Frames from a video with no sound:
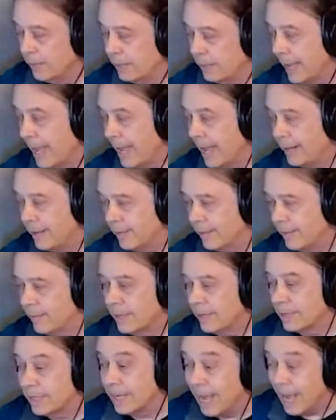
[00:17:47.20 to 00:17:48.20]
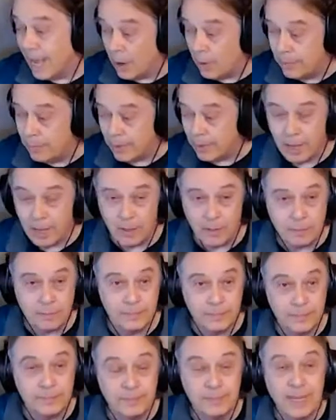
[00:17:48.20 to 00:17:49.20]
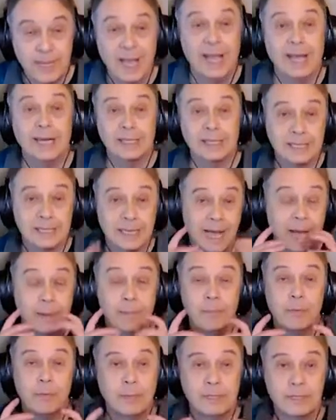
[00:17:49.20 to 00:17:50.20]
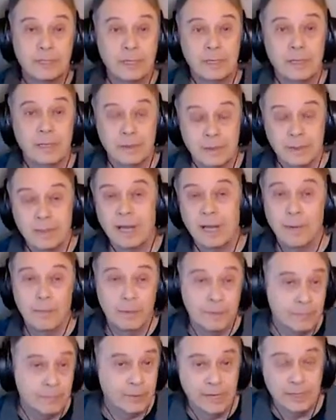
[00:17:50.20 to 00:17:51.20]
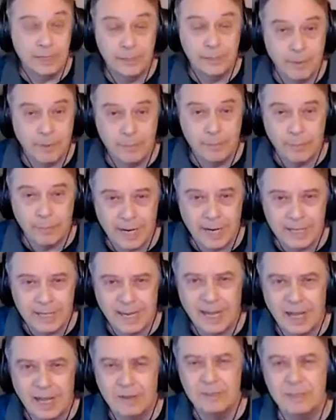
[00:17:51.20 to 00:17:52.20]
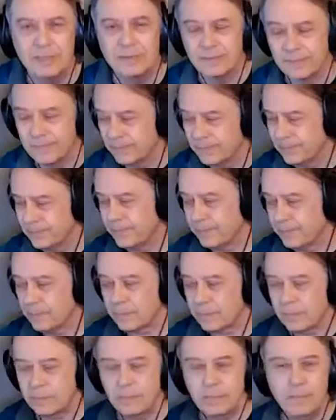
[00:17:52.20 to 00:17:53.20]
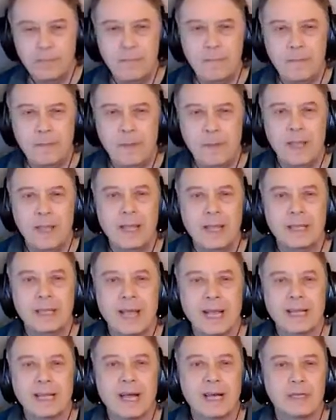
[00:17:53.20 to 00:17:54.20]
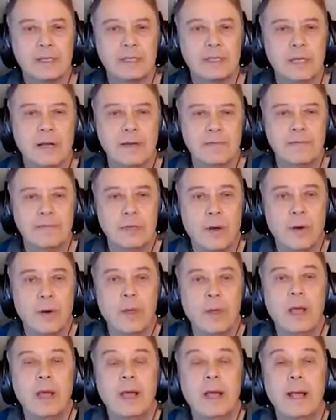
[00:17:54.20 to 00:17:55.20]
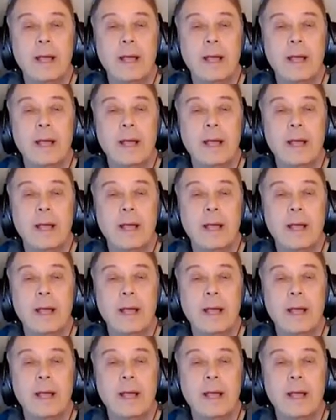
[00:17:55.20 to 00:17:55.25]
that, cowbell, I had a samba whistle I would play during breakdowns and that kind of stuff. So